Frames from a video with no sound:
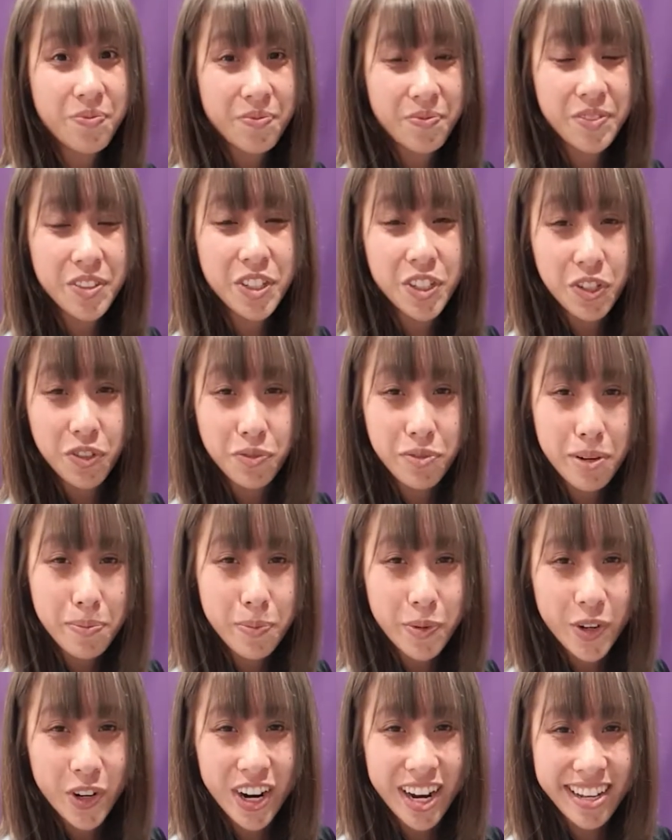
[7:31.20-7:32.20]
Do you
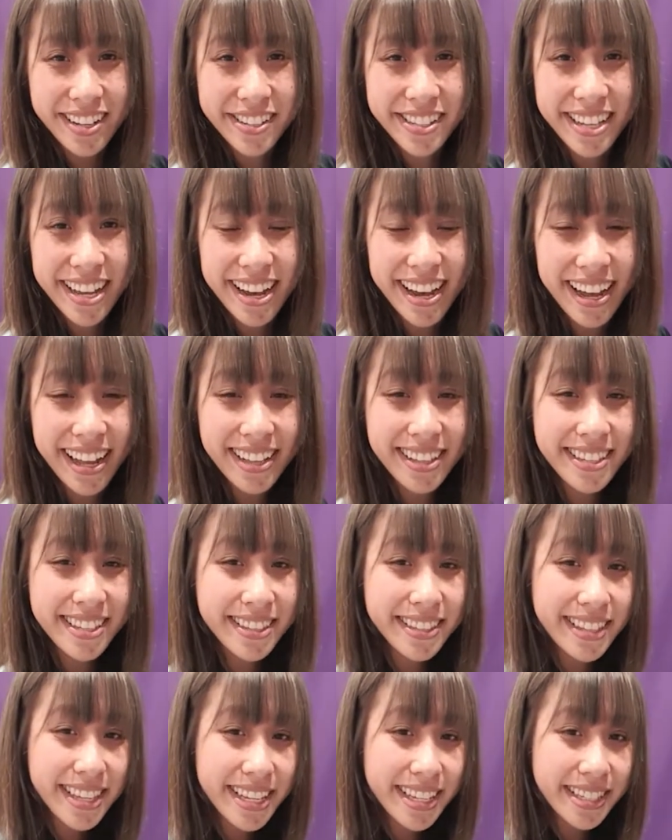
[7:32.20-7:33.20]
remember our signs?
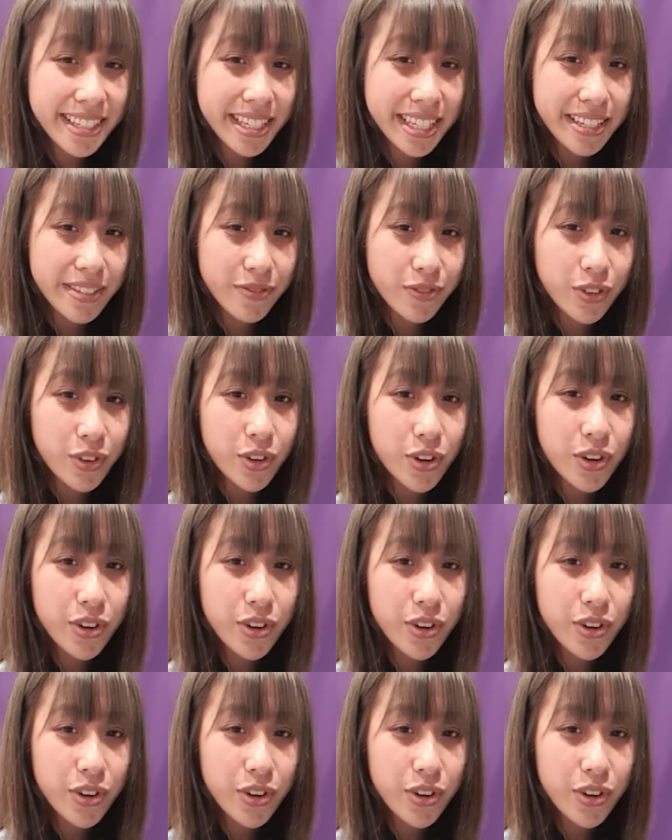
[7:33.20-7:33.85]
This is for